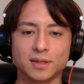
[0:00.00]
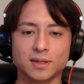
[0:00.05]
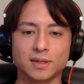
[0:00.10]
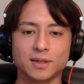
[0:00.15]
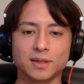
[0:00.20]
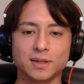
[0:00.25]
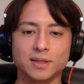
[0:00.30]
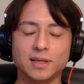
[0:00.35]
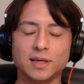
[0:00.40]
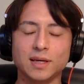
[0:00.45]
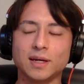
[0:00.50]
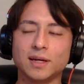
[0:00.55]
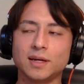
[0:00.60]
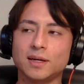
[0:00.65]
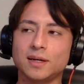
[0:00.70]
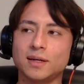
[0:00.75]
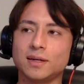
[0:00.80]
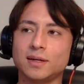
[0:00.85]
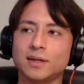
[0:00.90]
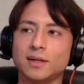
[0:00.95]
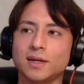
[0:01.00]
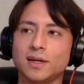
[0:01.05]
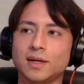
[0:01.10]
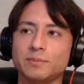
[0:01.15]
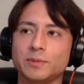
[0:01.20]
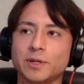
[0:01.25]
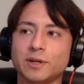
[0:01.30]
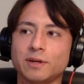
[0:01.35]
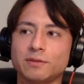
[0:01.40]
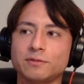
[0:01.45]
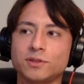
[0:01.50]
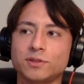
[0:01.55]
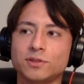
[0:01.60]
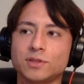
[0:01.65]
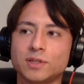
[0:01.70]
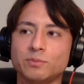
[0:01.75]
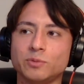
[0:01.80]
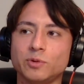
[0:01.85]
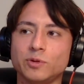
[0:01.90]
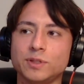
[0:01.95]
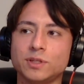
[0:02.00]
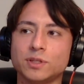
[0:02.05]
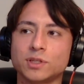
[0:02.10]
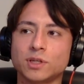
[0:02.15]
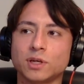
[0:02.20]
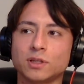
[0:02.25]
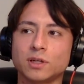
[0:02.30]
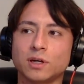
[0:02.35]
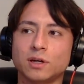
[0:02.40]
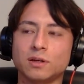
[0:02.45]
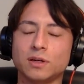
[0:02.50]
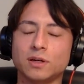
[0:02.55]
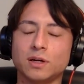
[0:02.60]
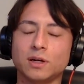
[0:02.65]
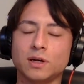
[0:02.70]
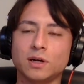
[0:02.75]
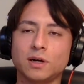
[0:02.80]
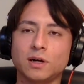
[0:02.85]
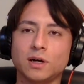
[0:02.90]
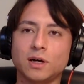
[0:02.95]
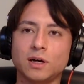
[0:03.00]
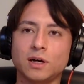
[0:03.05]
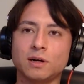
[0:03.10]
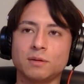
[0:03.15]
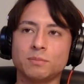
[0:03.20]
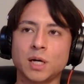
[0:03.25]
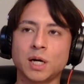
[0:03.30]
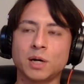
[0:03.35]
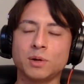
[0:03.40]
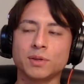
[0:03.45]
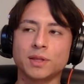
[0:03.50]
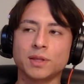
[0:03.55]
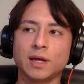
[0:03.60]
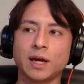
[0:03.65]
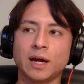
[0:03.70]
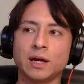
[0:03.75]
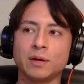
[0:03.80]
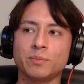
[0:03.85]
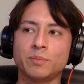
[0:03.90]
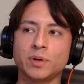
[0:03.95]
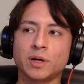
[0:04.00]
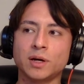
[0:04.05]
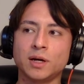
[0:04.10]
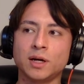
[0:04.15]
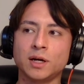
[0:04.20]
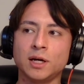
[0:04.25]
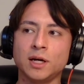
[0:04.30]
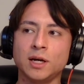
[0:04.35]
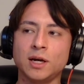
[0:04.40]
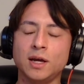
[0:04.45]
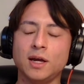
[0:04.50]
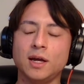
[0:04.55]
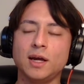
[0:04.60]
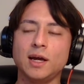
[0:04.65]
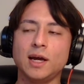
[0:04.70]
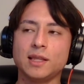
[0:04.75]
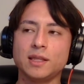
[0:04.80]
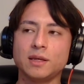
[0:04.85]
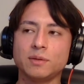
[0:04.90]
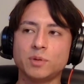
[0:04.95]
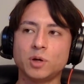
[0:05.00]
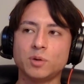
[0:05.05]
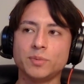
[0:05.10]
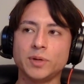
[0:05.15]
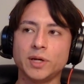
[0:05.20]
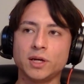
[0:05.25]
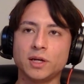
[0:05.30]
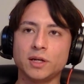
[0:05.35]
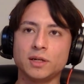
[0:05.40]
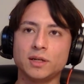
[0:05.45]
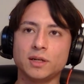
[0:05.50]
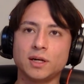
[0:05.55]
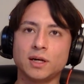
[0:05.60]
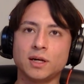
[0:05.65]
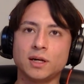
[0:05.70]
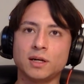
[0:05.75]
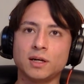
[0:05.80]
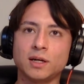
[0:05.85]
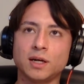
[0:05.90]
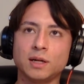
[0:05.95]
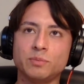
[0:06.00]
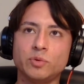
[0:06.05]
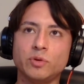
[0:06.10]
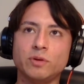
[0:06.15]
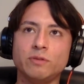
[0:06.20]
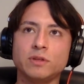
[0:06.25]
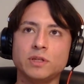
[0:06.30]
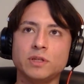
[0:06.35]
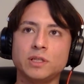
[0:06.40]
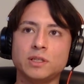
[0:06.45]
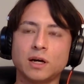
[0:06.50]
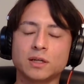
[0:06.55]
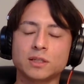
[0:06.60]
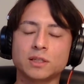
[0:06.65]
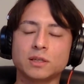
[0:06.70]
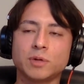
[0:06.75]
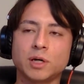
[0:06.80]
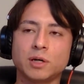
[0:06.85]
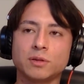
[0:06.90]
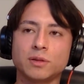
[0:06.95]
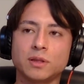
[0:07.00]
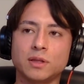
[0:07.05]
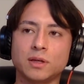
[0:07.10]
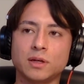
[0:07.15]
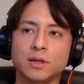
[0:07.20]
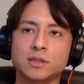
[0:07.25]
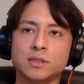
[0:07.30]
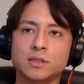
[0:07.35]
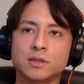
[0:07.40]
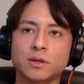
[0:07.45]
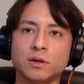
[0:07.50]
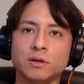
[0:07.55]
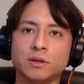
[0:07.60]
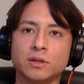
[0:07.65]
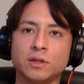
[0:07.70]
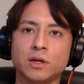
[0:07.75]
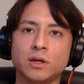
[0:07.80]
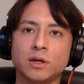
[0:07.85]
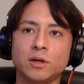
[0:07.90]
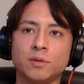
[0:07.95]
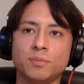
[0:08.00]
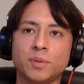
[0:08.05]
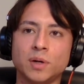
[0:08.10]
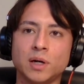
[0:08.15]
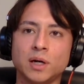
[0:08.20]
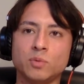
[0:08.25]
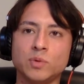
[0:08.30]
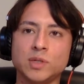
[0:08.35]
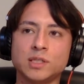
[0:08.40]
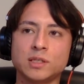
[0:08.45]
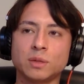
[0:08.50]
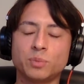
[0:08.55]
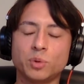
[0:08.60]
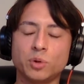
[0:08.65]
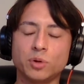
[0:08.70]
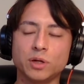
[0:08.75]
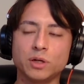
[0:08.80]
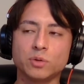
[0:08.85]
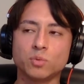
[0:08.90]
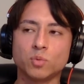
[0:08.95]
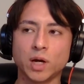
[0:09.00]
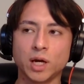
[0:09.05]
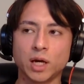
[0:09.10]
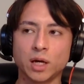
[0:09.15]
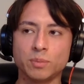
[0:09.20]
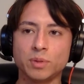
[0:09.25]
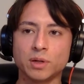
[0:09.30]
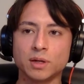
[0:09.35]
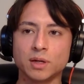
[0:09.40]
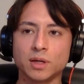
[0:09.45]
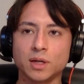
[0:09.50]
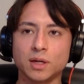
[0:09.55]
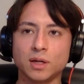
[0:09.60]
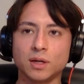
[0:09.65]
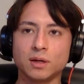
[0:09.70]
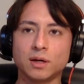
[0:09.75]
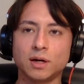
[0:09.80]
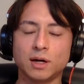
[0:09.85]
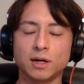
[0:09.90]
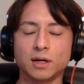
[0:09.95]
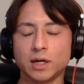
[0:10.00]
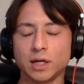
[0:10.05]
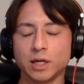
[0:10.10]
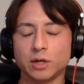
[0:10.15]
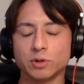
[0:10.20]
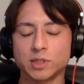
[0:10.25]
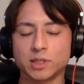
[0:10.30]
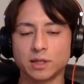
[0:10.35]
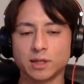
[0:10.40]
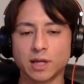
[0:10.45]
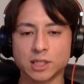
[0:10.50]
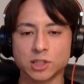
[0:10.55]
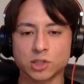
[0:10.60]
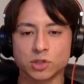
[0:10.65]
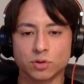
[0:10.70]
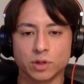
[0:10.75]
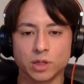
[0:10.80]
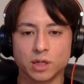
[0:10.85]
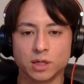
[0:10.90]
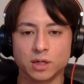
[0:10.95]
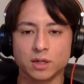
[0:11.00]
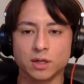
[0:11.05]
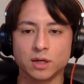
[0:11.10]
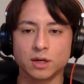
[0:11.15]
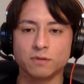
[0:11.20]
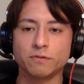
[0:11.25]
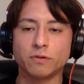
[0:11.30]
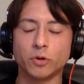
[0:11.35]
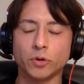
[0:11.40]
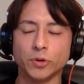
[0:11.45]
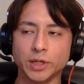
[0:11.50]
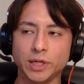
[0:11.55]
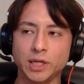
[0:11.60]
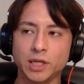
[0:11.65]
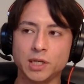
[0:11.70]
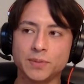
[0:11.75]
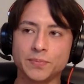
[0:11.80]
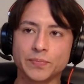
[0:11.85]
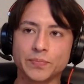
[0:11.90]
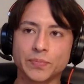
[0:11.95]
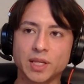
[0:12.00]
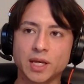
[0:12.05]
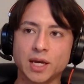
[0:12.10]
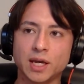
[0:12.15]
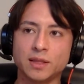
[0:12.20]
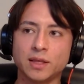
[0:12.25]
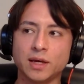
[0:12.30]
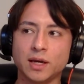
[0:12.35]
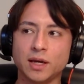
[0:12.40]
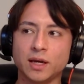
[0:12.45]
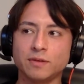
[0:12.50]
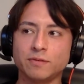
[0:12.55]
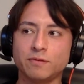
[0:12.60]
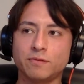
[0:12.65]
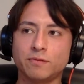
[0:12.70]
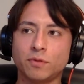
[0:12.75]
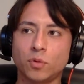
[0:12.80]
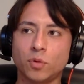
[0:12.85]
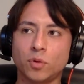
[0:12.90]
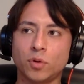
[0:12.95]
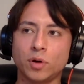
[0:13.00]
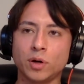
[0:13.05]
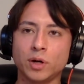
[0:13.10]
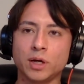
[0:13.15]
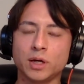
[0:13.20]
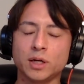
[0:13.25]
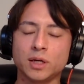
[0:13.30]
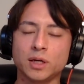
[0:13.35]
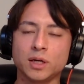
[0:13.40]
Yeah, I'm gonna have to do some research about that. But at the moment, I briefly talked about this earlier, but we support web, iOS and Android fully. And then for